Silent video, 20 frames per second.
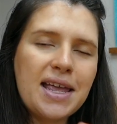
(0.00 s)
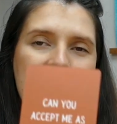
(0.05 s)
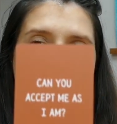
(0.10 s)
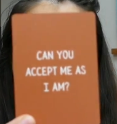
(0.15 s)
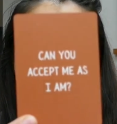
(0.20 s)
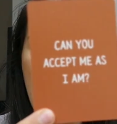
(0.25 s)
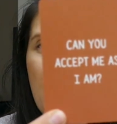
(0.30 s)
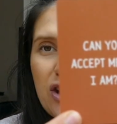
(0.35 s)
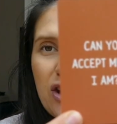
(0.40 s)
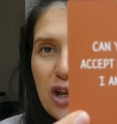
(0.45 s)

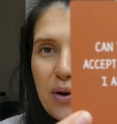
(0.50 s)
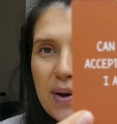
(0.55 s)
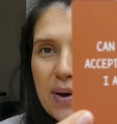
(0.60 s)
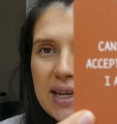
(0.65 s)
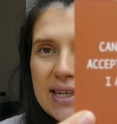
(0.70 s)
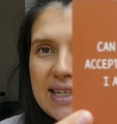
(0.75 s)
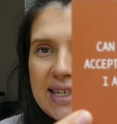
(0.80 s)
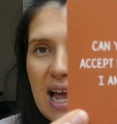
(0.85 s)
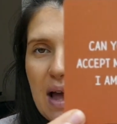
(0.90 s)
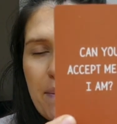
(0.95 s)
Can you
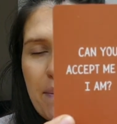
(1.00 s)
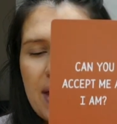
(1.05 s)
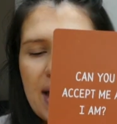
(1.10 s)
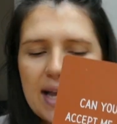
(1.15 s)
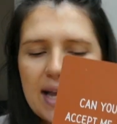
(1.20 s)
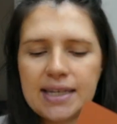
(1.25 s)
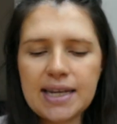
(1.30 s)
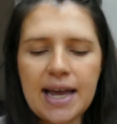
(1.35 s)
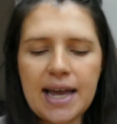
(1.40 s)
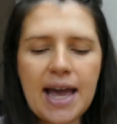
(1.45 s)
accept me
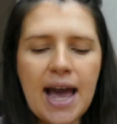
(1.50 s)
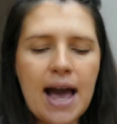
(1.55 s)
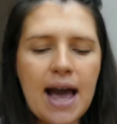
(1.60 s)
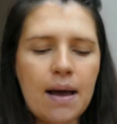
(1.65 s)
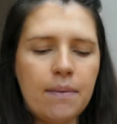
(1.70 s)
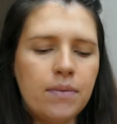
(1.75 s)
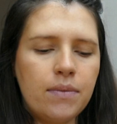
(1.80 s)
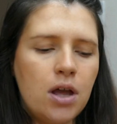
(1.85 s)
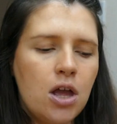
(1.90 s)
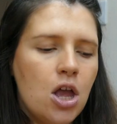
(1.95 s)
as I
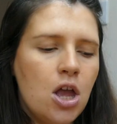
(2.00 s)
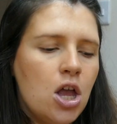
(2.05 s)
am?